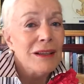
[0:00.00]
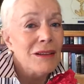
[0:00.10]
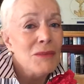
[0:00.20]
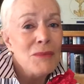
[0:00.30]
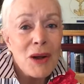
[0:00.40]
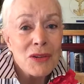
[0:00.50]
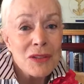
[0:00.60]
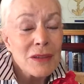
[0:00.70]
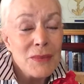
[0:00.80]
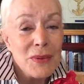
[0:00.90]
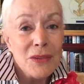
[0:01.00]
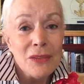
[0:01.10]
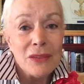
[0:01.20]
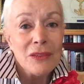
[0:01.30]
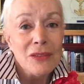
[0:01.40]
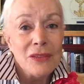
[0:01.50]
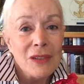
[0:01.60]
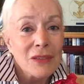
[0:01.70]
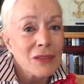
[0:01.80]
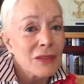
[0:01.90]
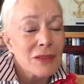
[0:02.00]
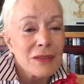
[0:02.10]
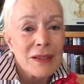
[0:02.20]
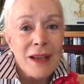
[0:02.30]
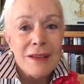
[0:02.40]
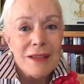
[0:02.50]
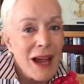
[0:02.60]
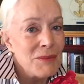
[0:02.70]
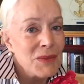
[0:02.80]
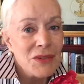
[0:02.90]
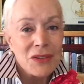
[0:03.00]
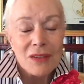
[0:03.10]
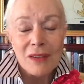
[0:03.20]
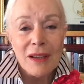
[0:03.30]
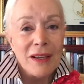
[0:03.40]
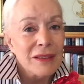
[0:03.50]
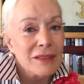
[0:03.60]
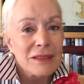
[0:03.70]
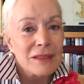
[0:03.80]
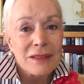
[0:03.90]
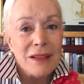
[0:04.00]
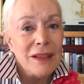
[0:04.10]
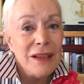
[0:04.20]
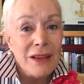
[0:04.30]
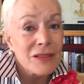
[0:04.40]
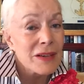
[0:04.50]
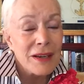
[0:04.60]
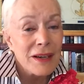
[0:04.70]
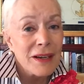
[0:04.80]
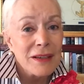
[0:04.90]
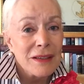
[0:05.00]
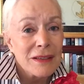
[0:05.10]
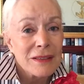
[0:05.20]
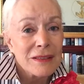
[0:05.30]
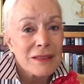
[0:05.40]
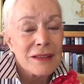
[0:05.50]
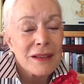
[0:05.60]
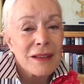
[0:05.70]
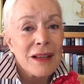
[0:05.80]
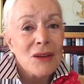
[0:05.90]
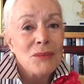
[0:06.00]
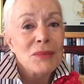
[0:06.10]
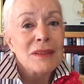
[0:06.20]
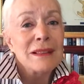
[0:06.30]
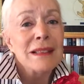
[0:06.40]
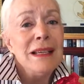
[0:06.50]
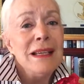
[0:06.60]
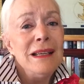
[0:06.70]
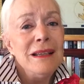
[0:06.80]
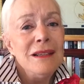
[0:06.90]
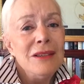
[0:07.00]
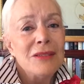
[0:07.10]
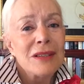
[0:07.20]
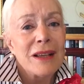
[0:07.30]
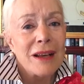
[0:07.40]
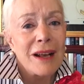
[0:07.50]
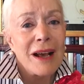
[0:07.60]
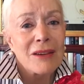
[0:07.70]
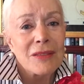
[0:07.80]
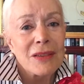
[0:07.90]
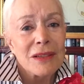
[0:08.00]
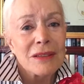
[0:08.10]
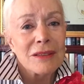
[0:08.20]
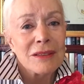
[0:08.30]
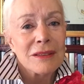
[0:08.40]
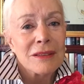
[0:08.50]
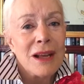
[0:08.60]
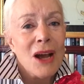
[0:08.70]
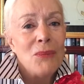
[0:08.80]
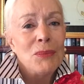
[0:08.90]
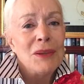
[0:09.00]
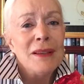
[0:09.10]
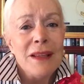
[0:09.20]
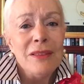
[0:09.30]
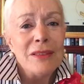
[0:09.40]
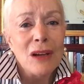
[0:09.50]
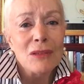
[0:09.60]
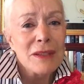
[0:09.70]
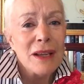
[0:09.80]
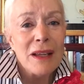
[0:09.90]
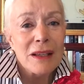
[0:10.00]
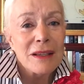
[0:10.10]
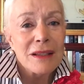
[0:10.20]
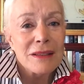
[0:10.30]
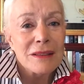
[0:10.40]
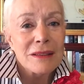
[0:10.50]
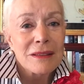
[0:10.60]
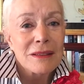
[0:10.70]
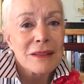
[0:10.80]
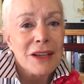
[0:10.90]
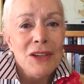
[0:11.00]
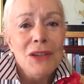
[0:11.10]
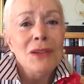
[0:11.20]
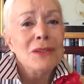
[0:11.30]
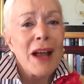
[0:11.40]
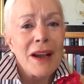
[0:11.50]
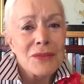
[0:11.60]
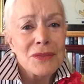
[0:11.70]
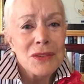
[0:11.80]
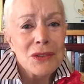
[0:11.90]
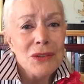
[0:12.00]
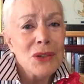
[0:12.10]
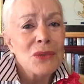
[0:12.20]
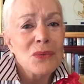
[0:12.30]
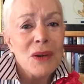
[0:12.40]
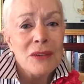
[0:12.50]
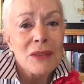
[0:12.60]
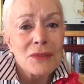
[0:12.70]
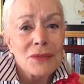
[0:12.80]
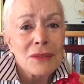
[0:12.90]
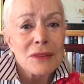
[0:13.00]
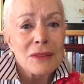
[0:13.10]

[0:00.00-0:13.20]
Emotional abuse is just as damaging as any other kind. Please get out of it. Please don't take it. You don't have to. You're wonderful.